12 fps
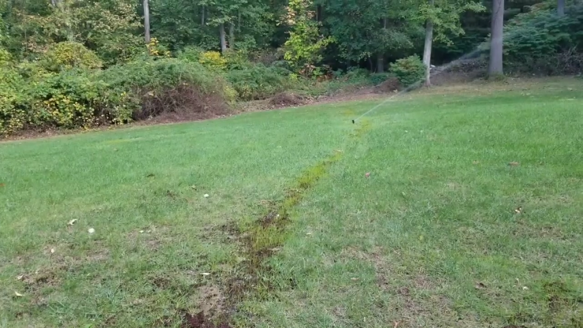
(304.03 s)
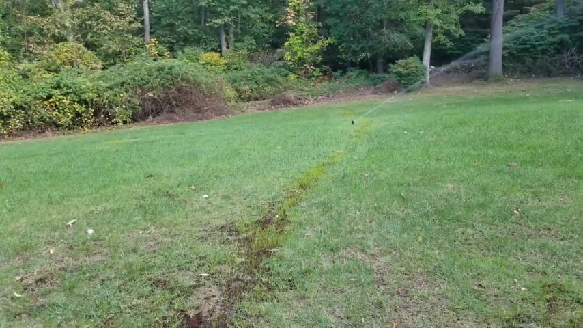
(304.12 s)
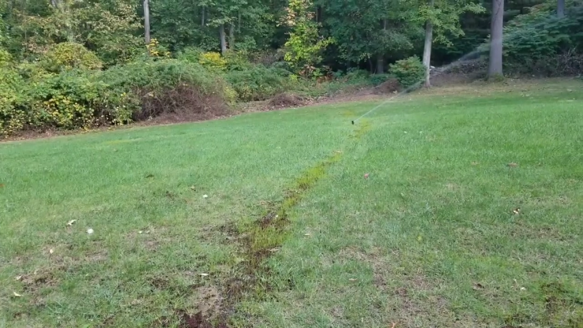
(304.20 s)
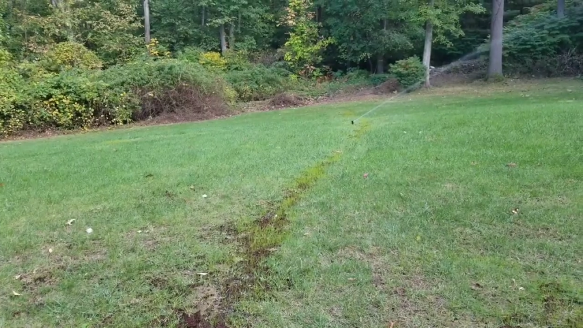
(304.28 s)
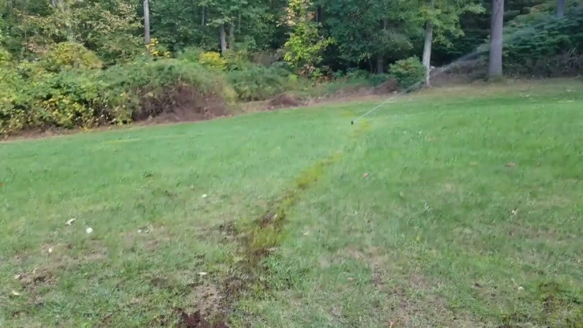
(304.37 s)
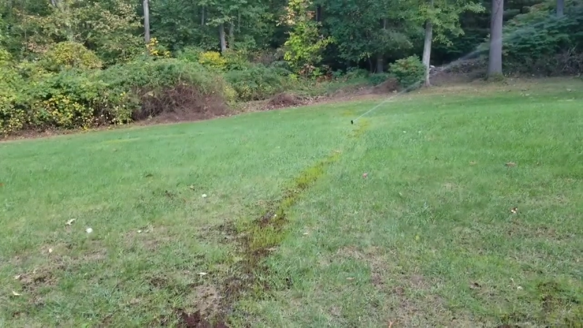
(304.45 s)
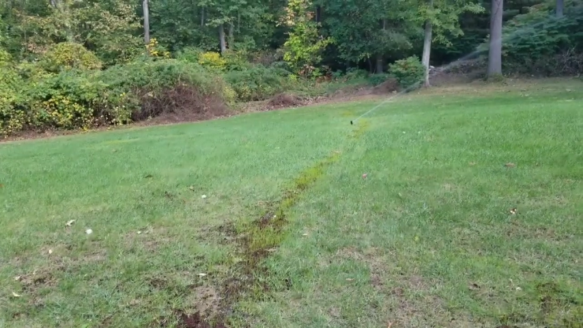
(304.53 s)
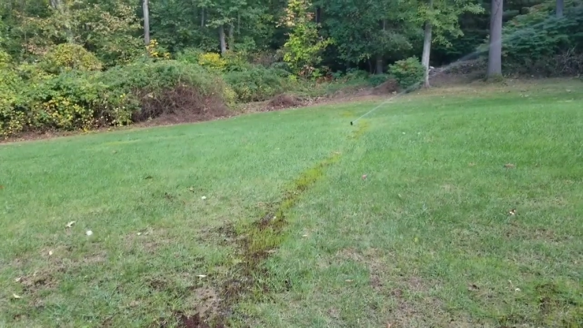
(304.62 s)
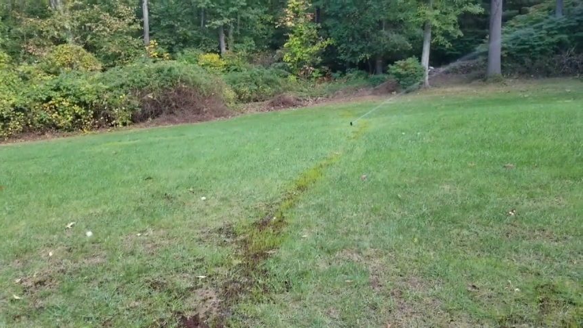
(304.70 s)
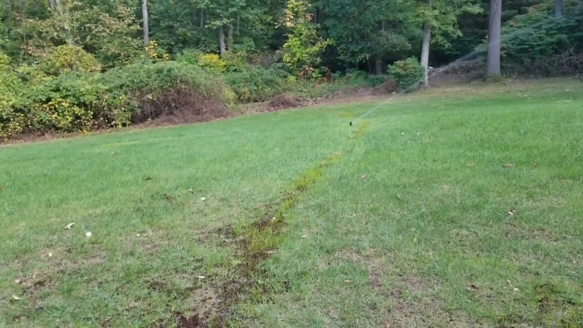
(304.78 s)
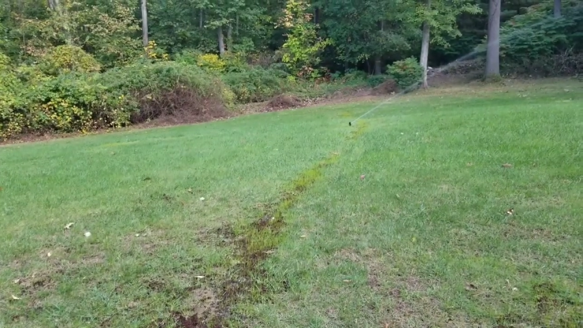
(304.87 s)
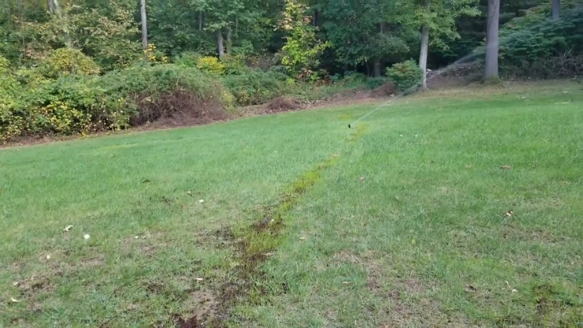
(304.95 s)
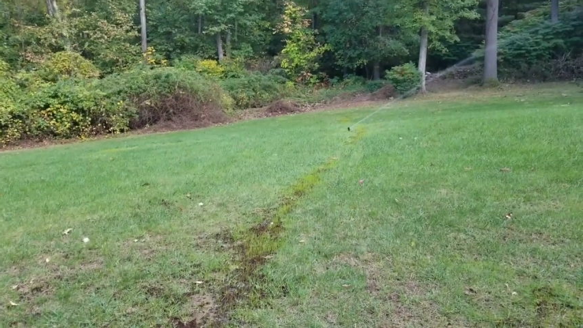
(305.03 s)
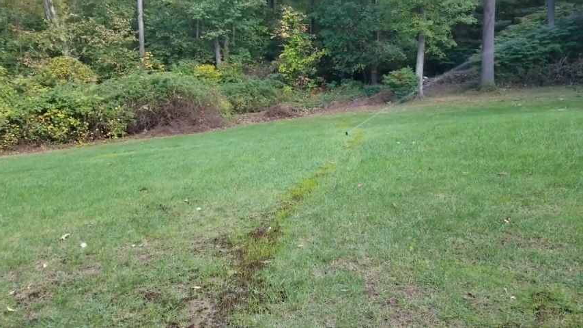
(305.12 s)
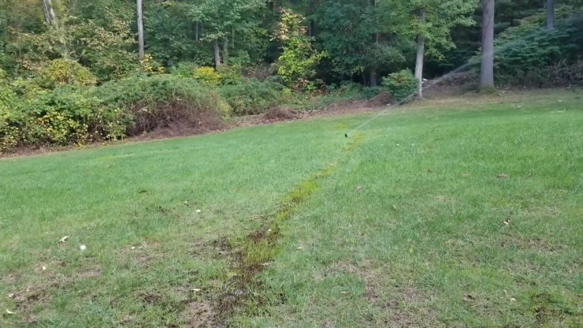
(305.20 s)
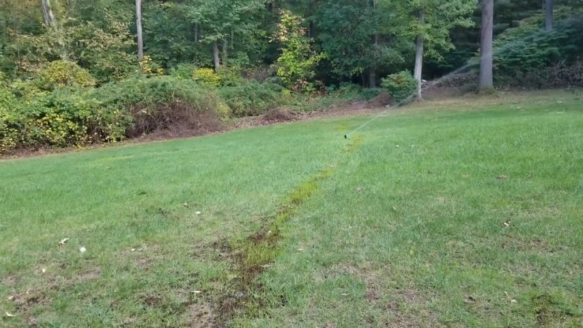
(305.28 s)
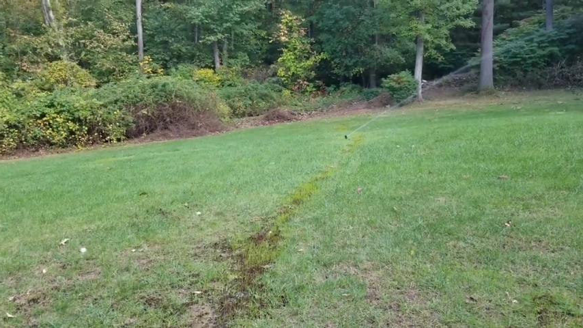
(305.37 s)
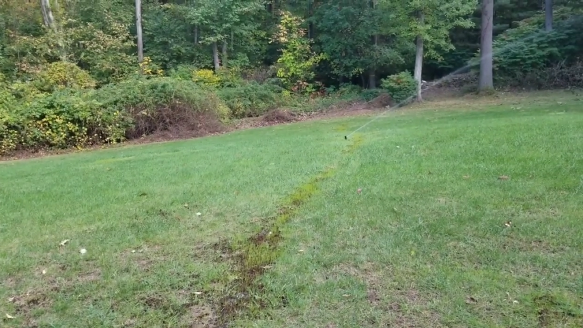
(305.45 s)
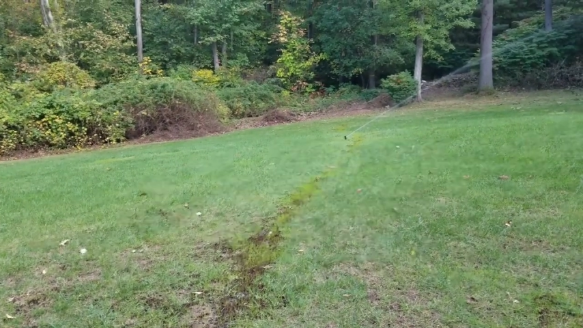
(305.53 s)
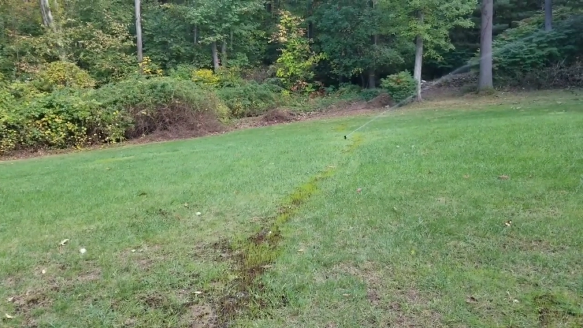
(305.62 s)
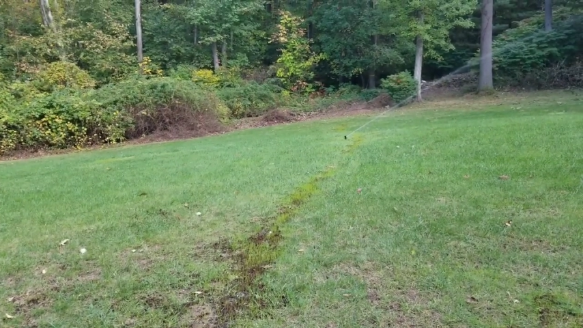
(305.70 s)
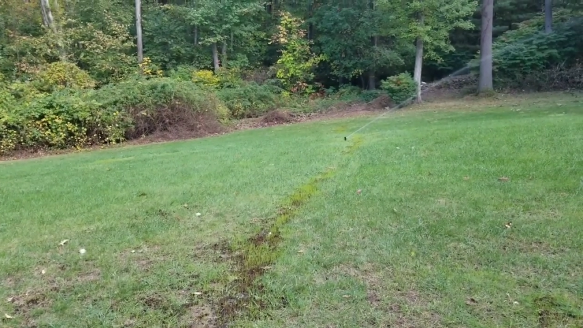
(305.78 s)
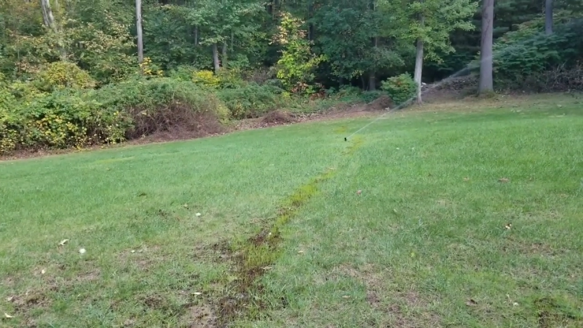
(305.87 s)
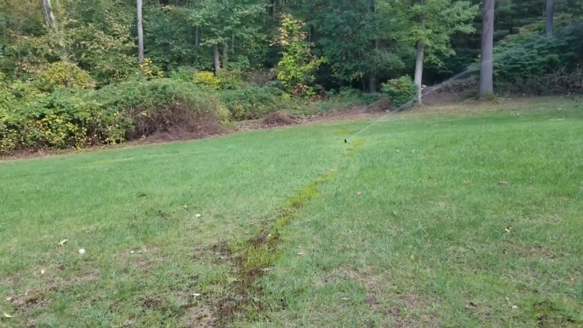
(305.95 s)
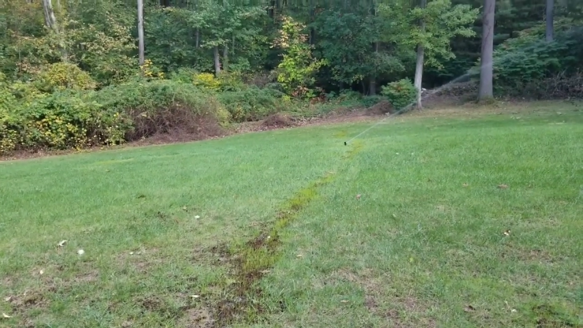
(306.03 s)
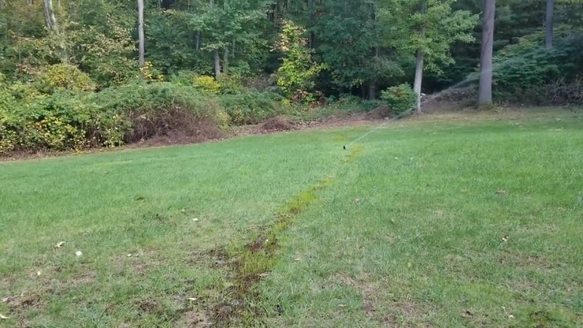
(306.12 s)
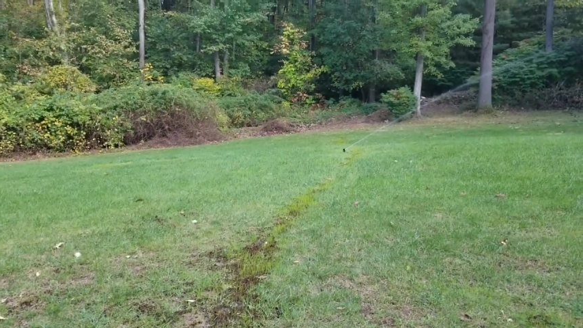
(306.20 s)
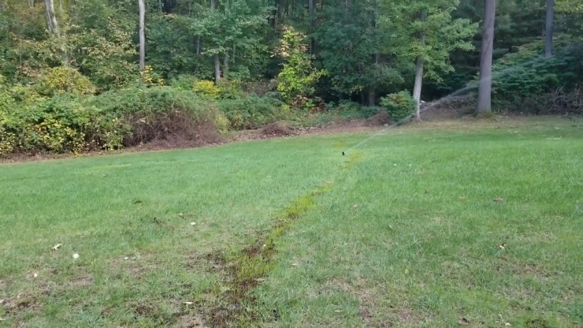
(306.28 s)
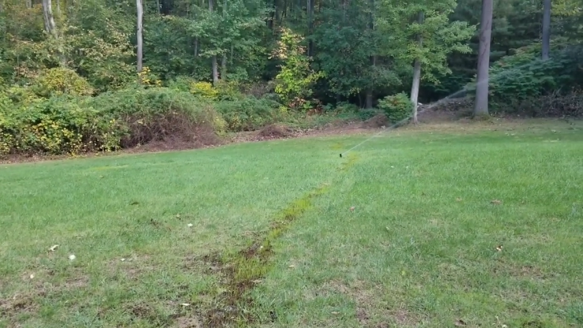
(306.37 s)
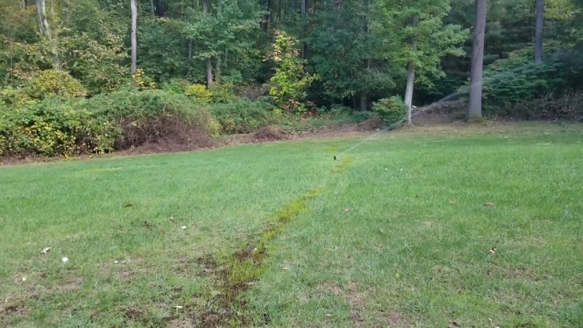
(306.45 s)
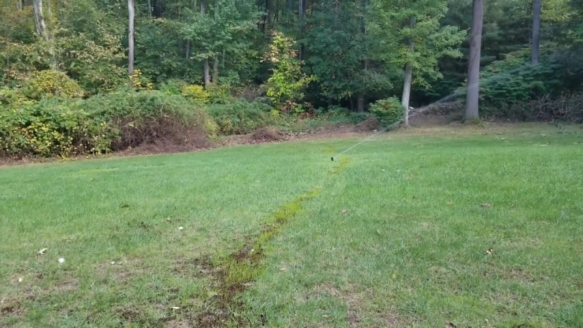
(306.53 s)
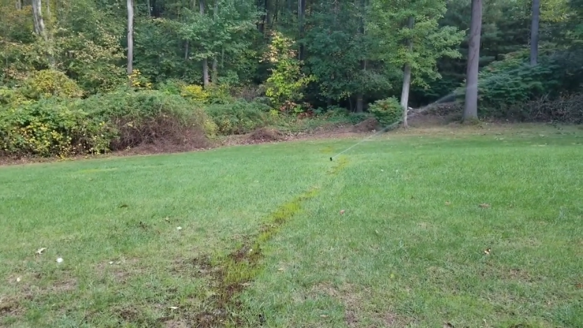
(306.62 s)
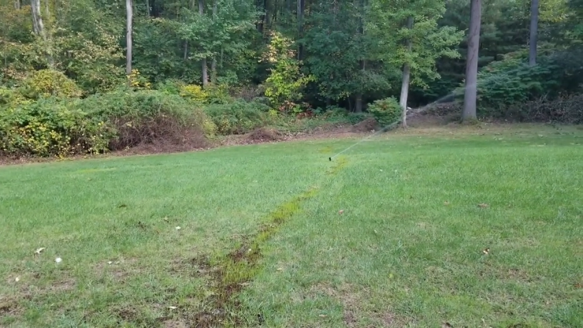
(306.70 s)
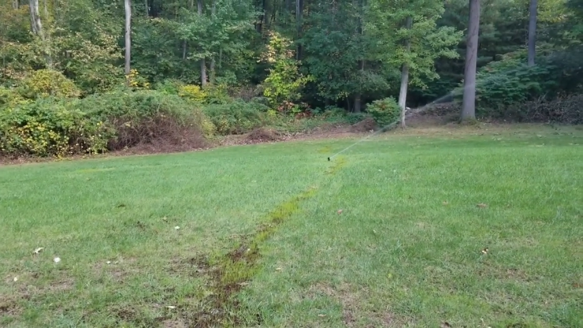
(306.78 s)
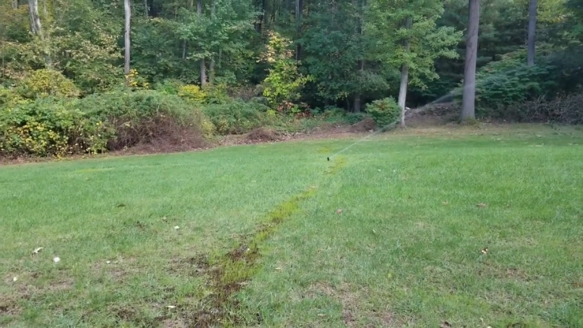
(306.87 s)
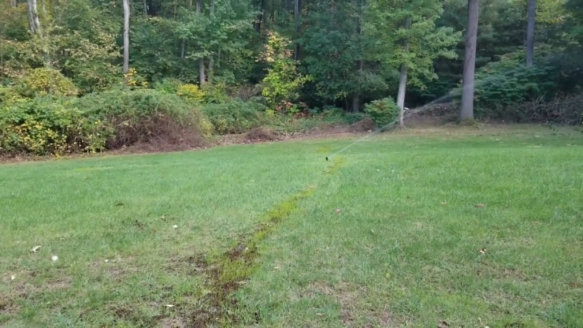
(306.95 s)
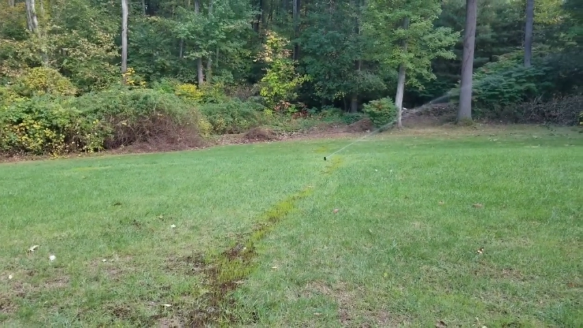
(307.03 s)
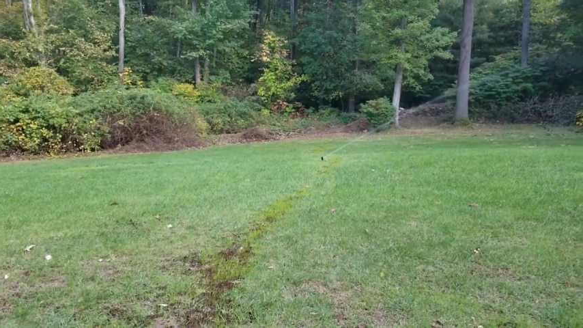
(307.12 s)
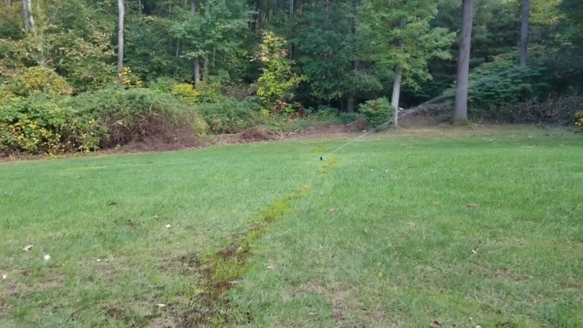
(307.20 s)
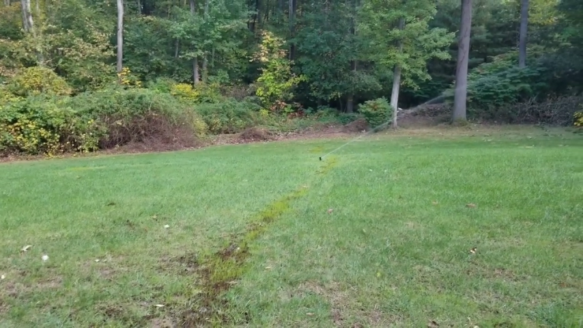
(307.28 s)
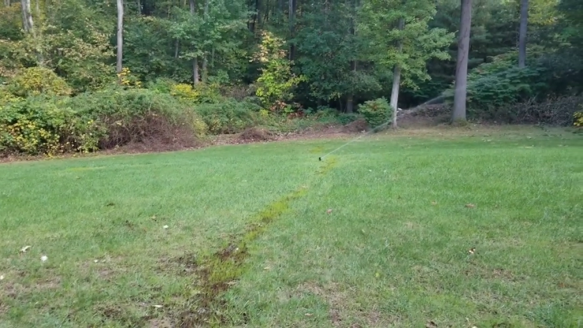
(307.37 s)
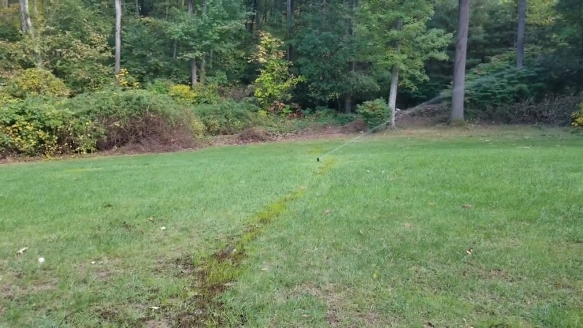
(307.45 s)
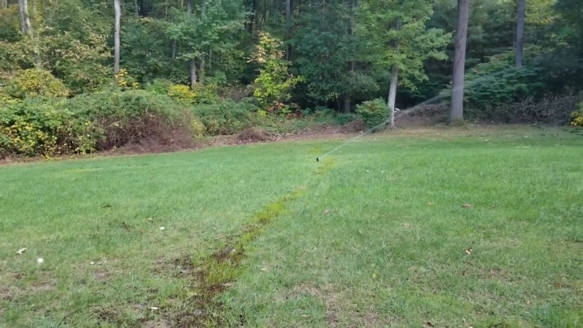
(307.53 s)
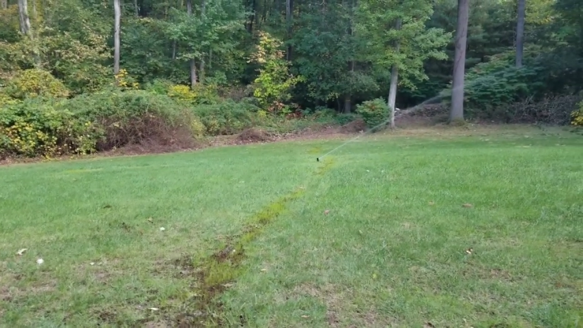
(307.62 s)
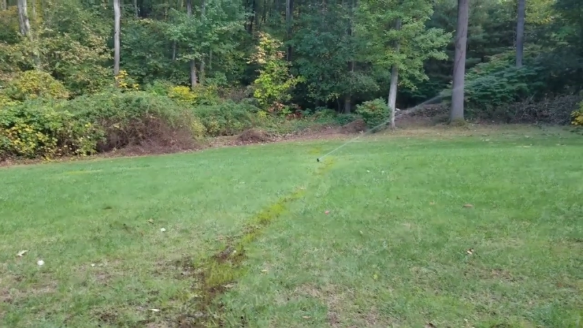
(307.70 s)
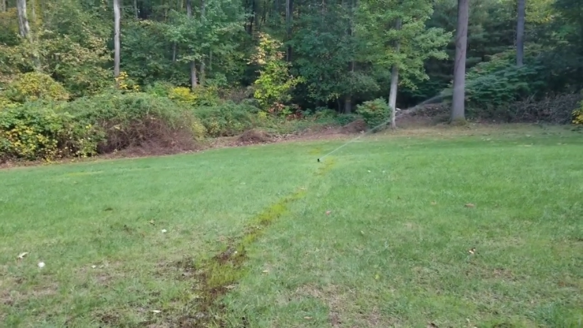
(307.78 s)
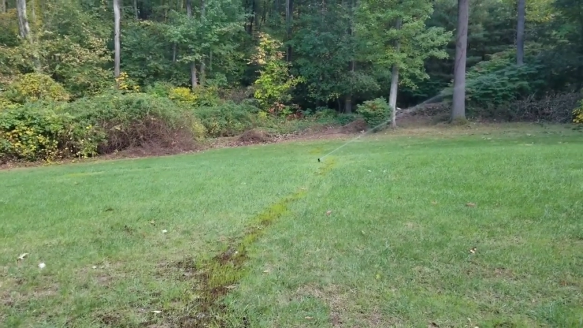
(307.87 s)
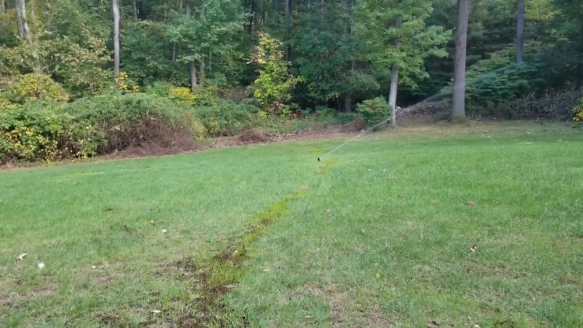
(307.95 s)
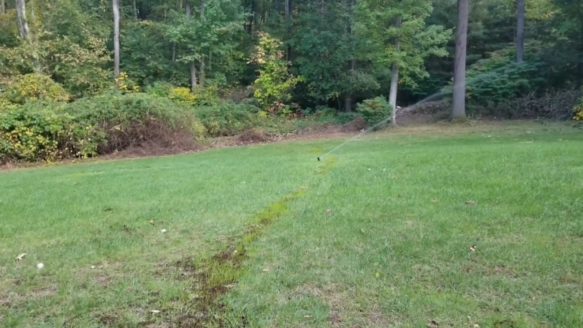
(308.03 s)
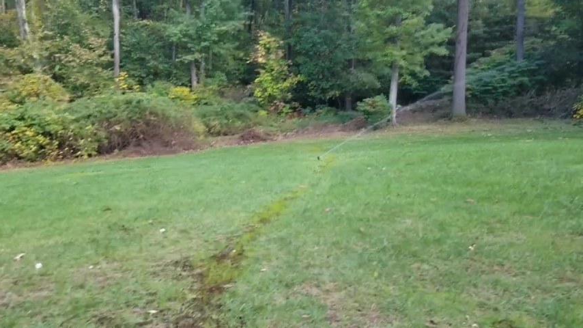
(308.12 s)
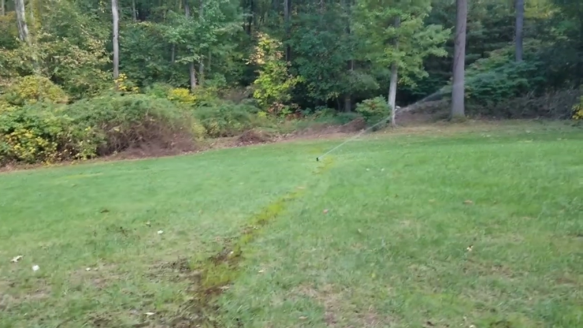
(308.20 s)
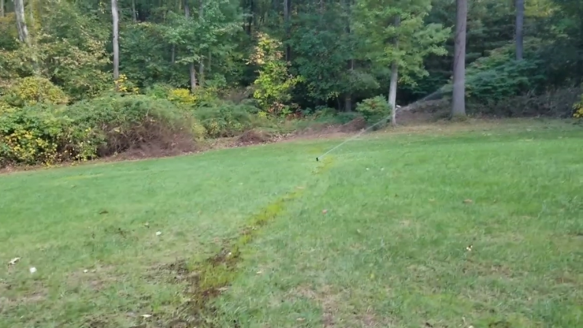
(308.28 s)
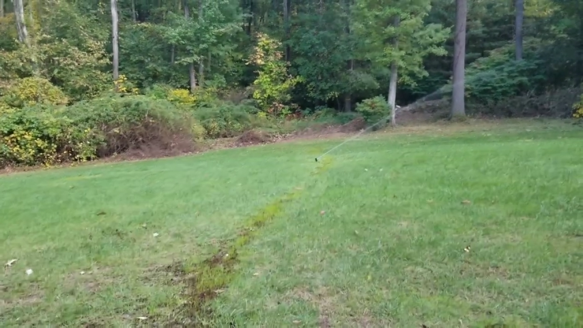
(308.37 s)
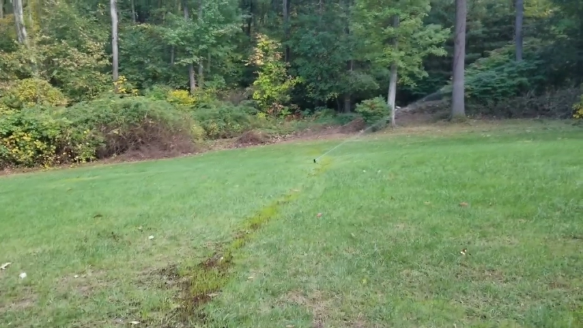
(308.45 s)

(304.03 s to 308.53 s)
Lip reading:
Nobody's mouth can be seen.